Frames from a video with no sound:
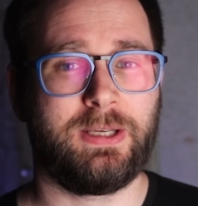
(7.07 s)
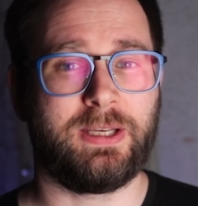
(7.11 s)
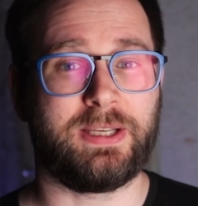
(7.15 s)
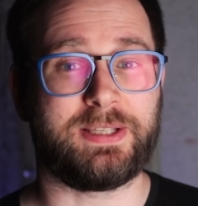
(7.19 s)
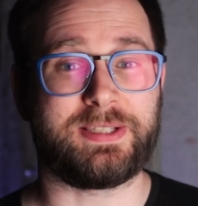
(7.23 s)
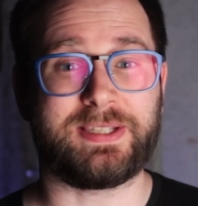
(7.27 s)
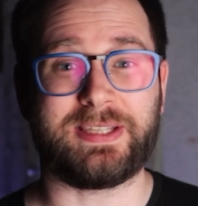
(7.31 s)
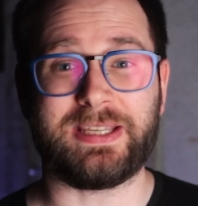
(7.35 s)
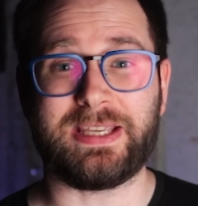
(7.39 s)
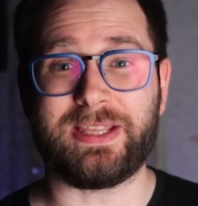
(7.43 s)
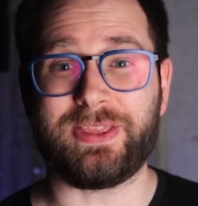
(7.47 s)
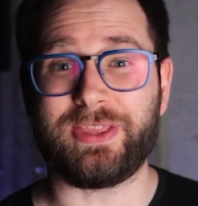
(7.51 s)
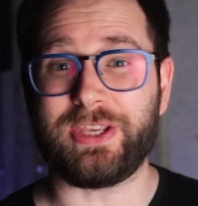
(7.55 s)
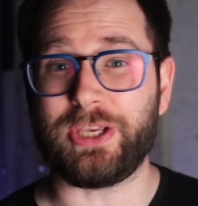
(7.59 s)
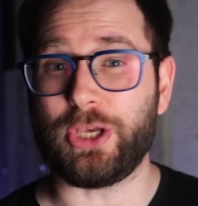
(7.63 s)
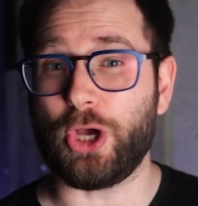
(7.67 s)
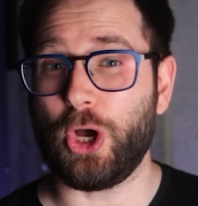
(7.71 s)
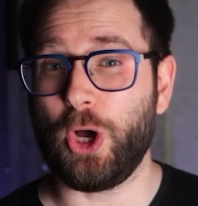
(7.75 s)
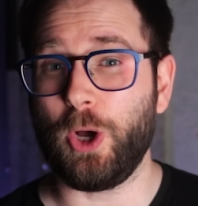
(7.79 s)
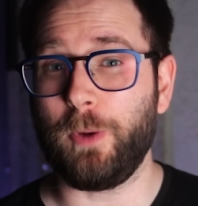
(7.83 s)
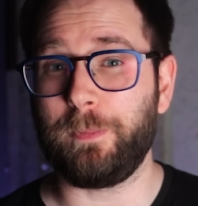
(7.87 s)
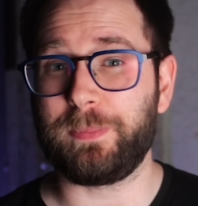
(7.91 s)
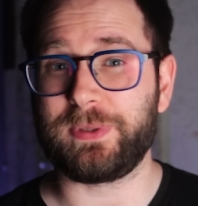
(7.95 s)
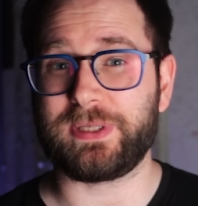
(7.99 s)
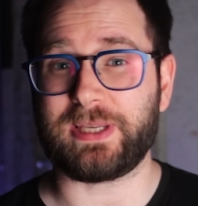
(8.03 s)
has seen the
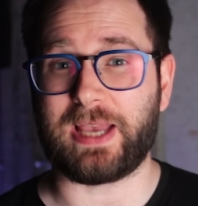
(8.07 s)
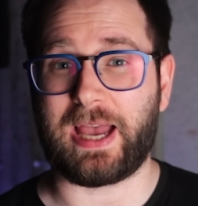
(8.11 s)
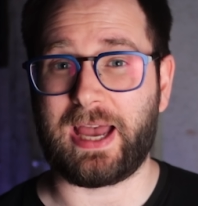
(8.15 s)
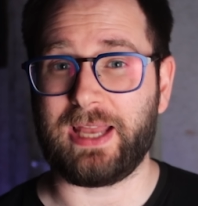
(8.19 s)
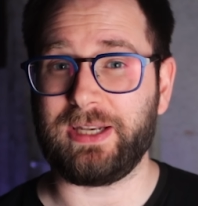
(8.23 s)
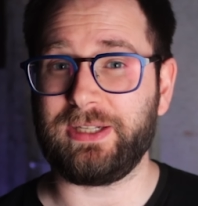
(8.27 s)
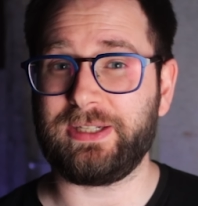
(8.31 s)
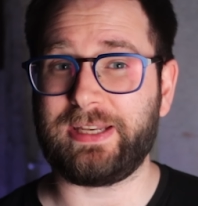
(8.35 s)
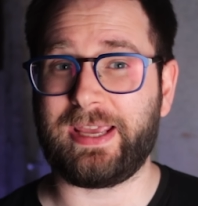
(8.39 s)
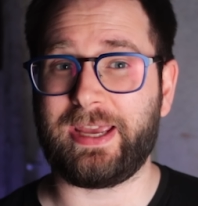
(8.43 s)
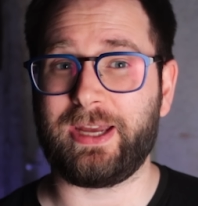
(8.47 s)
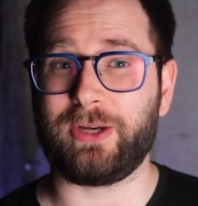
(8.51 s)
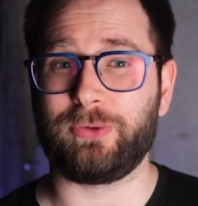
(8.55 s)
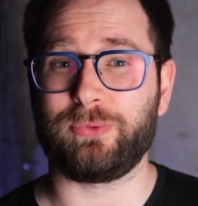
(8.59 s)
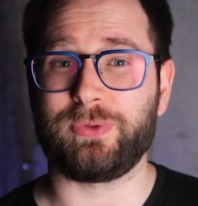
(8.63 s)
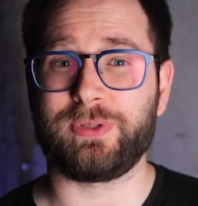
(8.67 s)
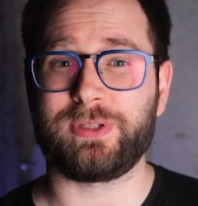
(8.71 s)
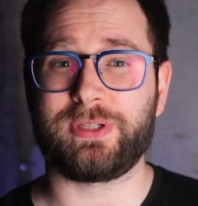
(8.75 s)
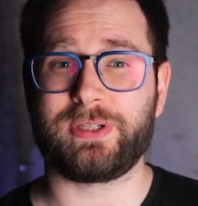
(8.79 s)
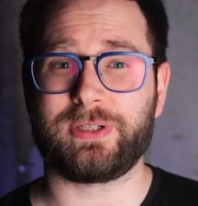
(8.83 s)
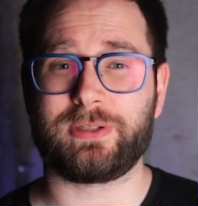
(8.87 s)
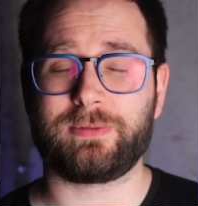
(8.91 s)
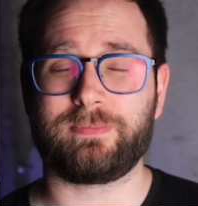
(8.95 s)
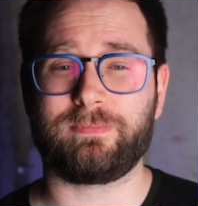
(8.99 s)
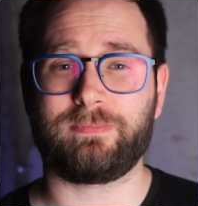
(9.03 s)
ups and
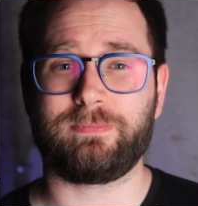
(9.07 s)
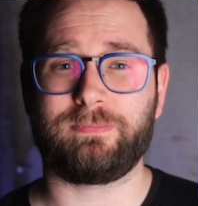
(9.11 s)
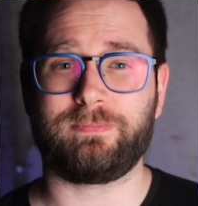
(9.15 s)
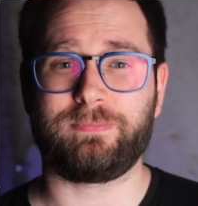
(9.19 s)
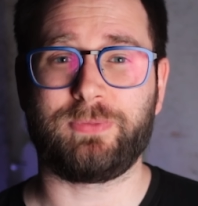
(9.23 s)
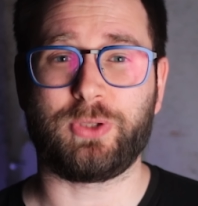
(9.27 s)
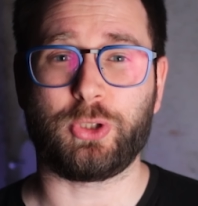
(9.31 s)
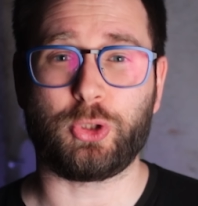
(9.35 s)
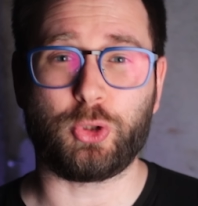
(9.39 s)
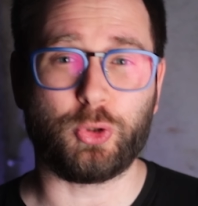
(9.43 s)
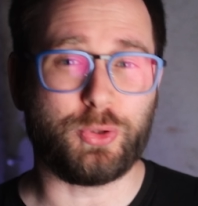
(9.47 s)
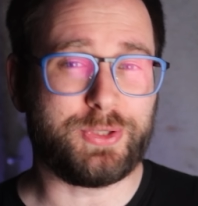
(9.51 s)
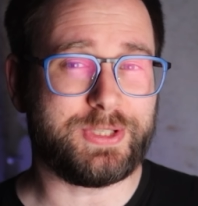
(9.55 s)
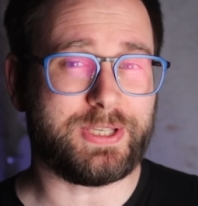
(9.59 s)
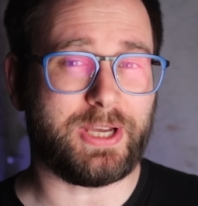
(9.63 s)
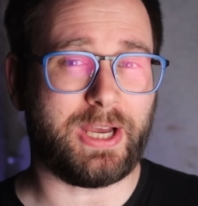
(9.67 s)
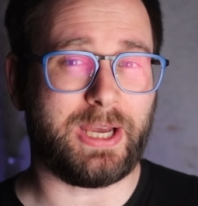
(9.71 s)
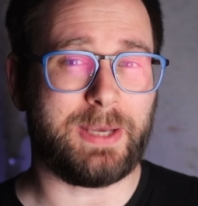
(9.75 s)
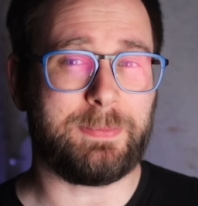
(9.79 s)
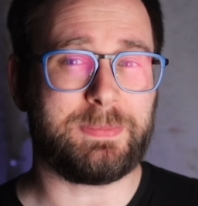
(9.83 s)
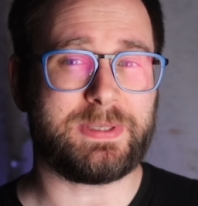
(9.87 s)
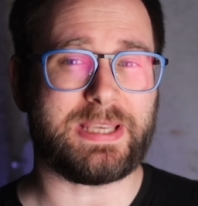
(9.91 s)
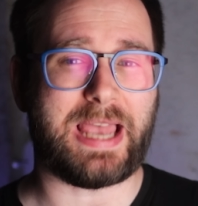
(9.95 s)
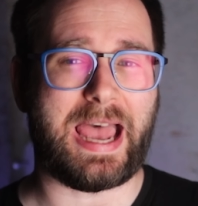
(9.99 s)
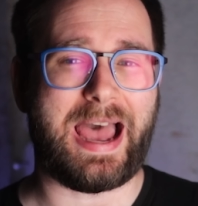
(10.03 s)
downs, the good
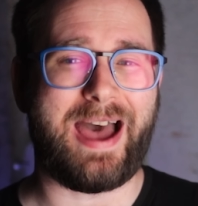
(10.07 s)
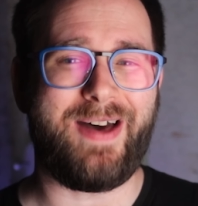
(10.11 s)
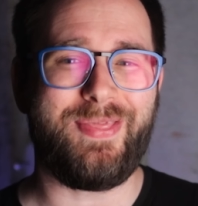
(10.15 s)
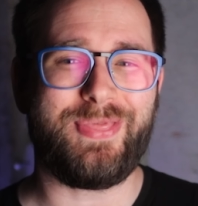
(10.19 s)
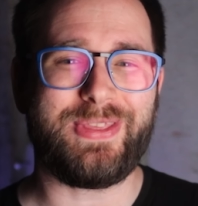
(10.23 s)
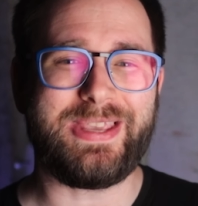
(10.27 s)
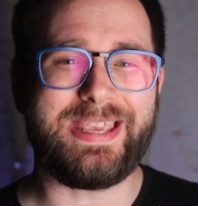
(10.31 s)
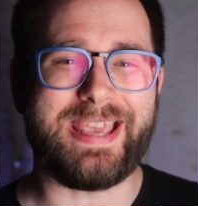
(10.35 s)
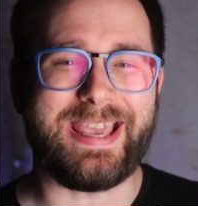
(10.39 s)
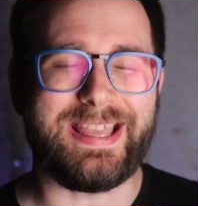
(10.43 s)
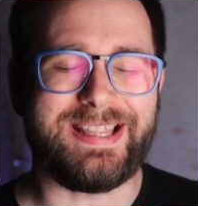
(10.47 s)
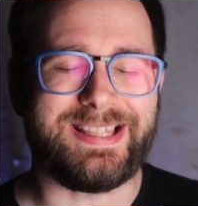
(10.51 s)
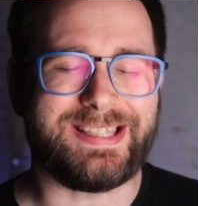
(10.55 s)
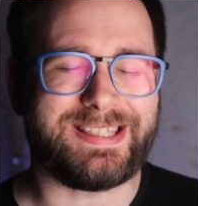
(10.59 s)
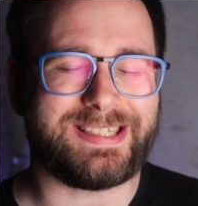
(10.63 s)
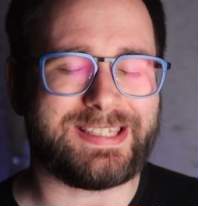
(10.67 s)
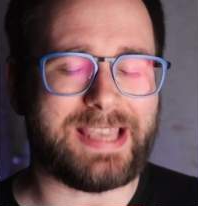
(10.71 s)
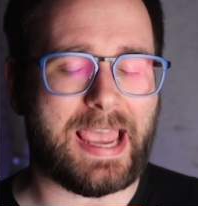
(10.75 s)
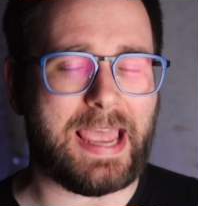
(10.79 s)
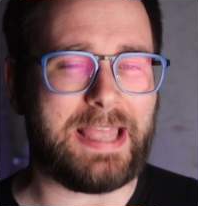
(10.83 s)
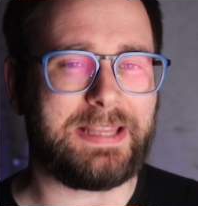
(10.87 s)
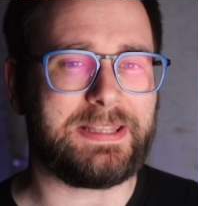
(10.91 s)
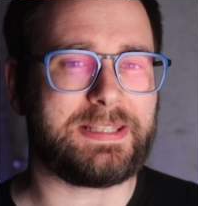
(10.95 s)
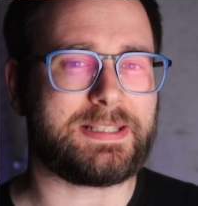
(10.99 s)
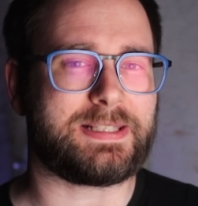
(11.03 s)
times and the
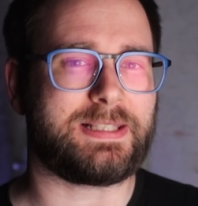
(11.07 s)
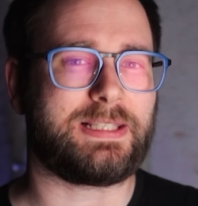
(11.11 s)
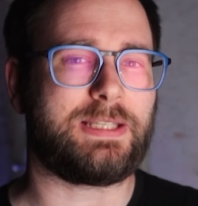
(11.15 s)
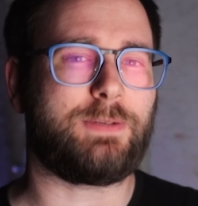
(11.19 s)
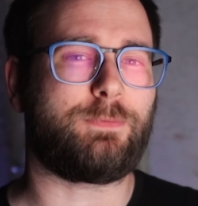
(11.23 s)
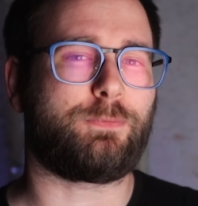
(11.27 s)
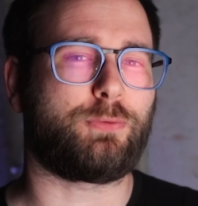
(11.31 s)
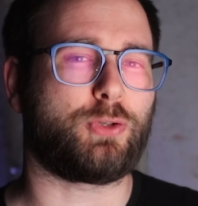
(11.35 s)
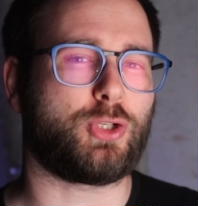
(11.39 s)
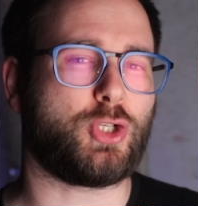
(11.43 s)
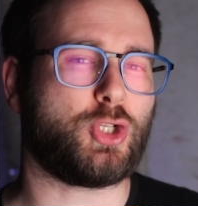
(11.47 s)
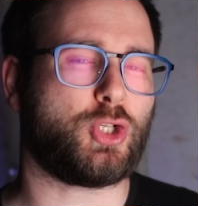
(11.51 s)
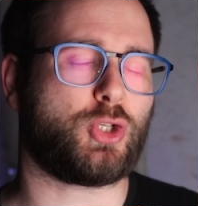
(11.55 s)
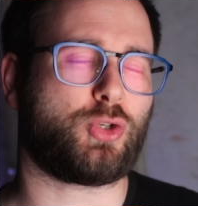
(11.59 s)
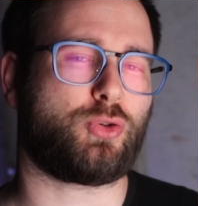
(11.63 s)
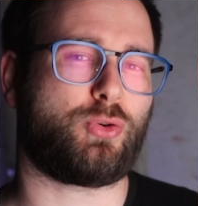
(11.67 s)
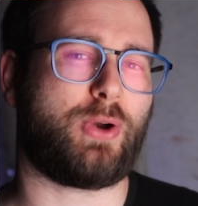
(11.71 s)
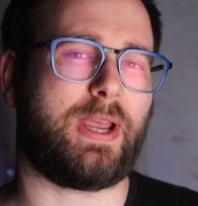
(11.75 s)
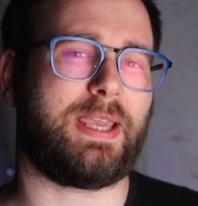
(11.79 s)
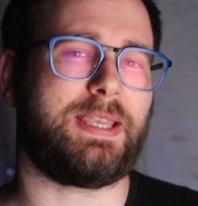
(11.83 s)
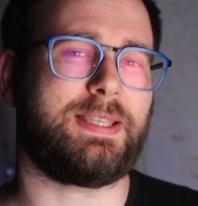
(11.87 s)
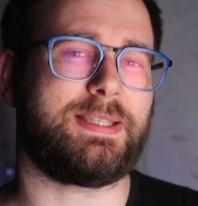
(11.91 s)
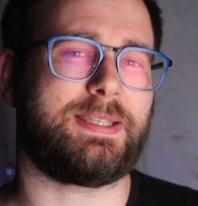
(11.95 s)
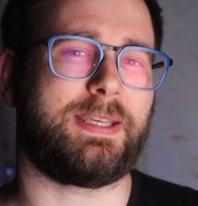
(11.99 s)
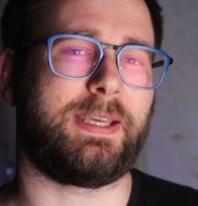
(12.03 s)
intensely
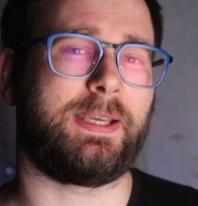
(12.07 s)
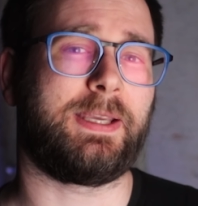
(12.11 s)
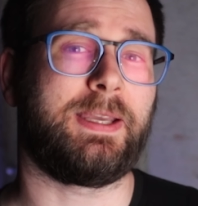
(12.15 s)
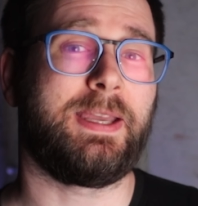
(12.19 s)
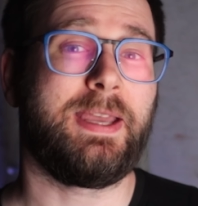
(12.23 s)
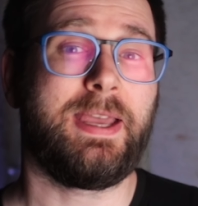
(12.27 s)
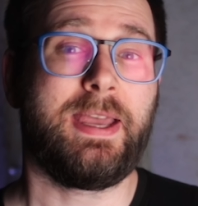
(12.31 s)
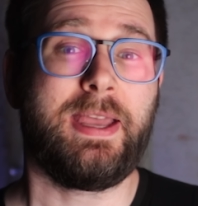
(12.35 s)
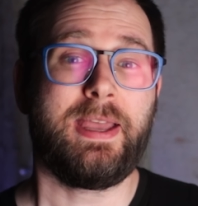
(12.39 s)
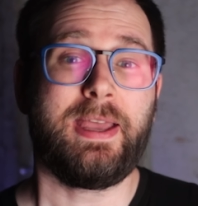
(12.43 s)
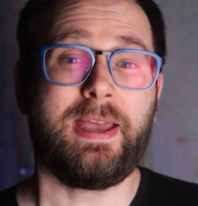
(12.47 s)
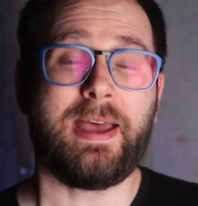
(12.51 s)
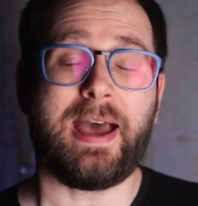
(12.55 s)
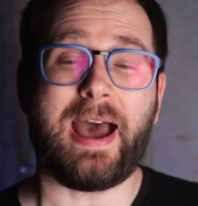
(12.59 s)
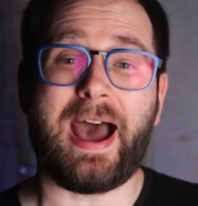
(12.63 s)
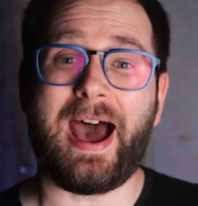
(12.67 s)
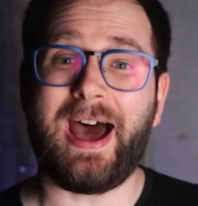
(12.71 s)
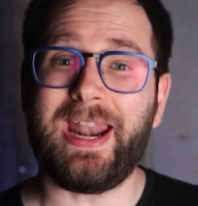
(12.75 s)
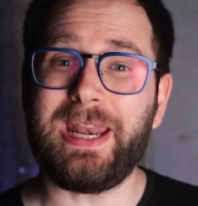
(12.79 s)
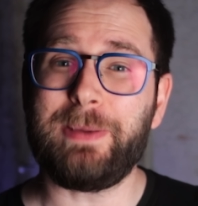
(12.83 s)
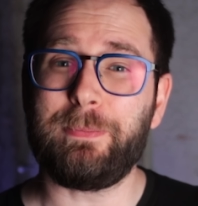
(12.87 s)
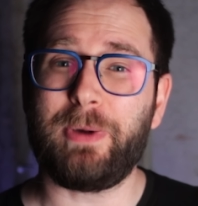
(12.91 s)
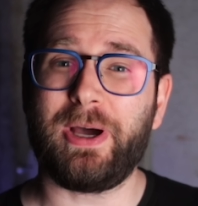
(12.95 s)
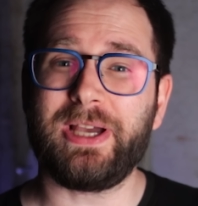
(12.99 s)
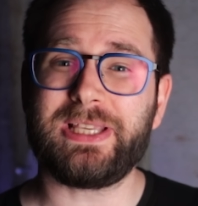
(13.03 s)
frustrating,
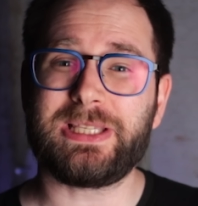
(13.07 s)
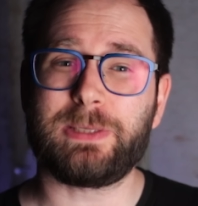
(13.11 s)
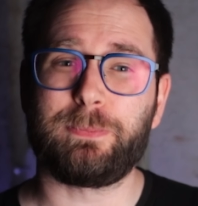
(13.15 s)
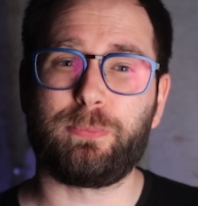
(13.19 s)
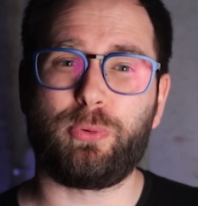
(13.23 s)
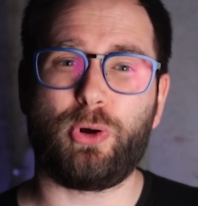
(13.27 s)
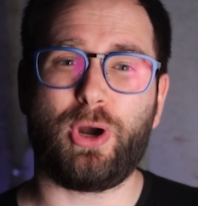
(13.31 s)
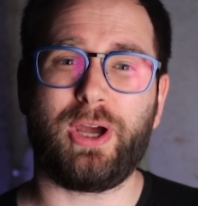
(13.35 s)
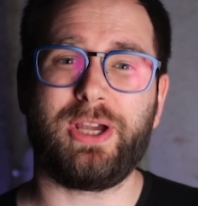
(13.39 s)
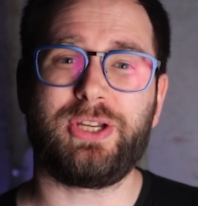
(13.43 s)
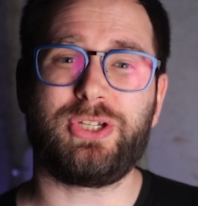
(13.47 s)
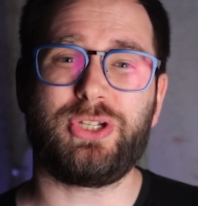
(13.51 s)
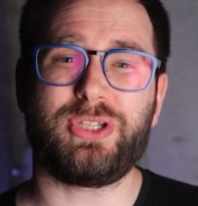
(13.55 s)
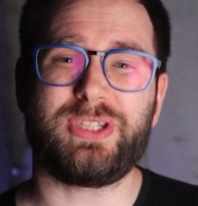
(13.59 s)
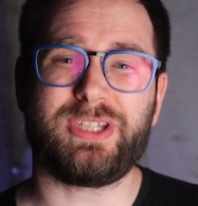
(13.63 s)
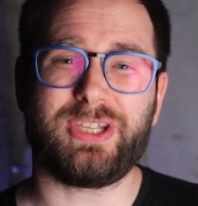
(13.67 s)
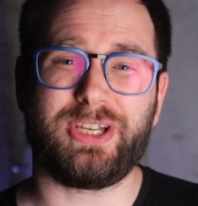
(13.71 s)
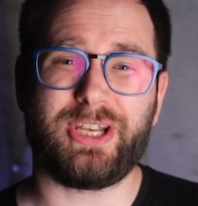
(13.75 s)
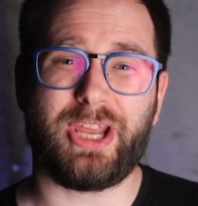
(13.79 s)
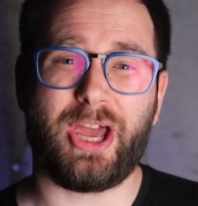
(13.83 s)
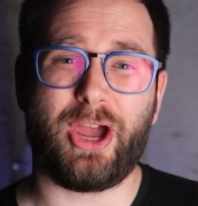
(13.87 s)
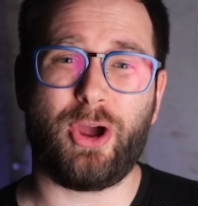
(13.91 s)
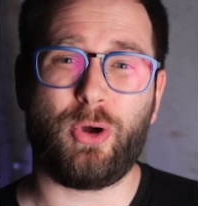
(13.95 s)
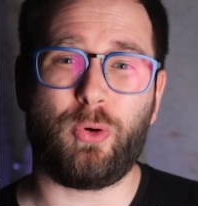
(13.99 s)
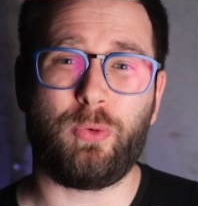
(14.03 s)
and it might surprise you to
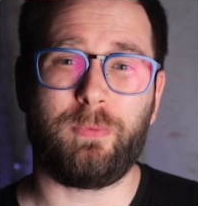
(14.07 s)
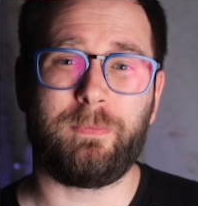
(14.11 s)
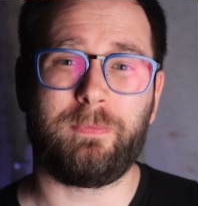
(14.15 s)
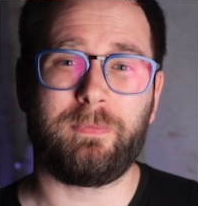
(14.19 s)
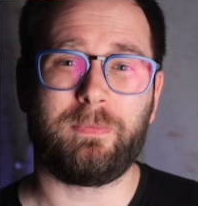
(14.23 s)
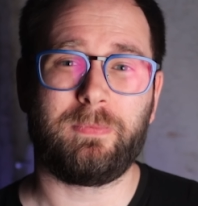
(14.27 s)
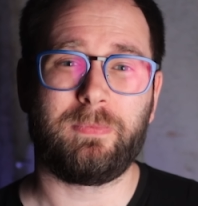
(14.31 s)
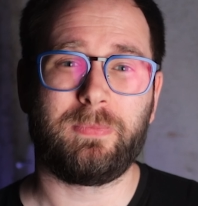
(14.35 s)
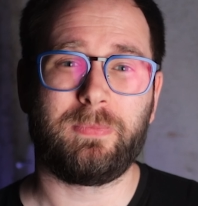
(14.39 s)
know,